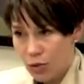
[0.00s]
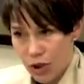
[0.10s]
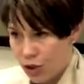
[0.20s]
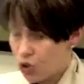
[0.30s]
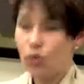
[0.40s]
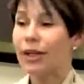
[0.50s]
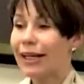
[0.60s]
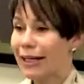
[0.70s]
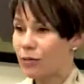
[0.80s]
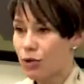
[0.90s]
we're just too
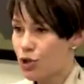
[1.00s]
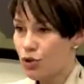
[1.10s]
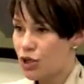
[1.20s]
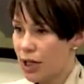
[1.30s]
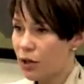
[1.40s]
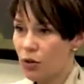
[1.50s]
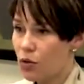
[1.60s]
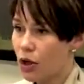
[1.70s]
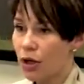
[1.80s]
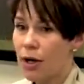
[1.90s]
clean, we're too sterile,
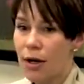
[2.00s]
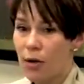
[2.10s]
we're,